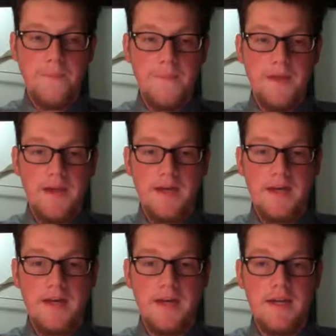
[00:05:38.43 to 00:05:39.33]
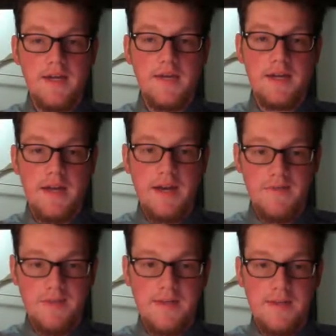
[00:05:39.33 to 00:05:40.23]
and you can get it
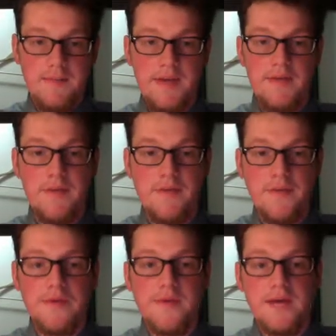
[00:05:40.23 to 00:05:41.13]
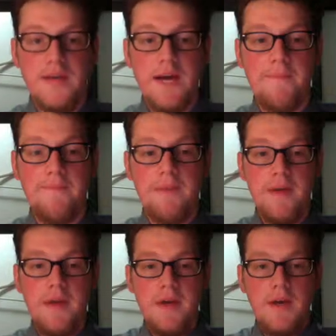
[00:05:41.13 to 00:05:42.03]
really symmetrical most of the time.
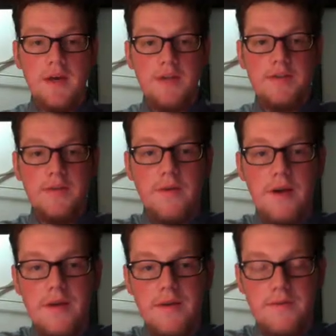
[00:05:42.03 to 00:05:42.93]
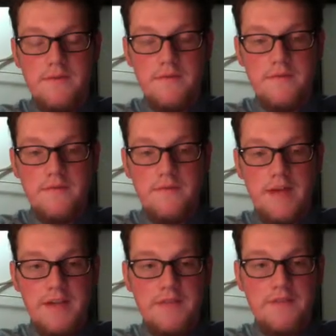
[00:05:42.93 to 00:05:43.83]
So
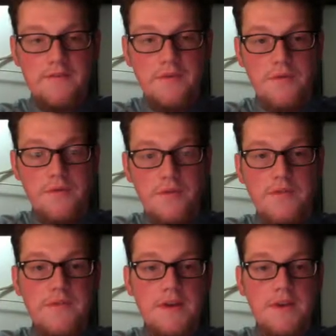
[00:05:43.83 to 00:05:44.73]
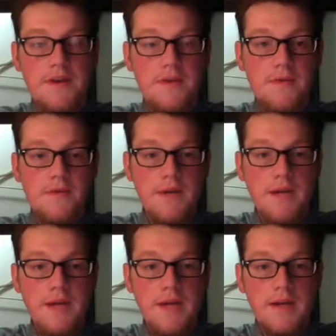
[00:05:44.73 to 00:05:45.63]
that's it for this video,
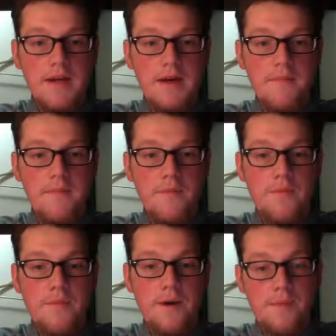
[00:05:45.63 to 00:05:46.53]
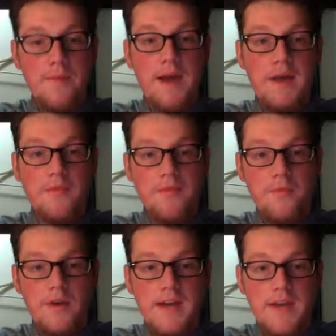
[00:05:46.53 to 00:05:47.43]
and I'll be back with more
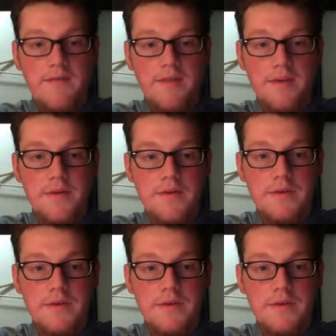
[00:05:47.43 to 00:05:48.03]
tie videos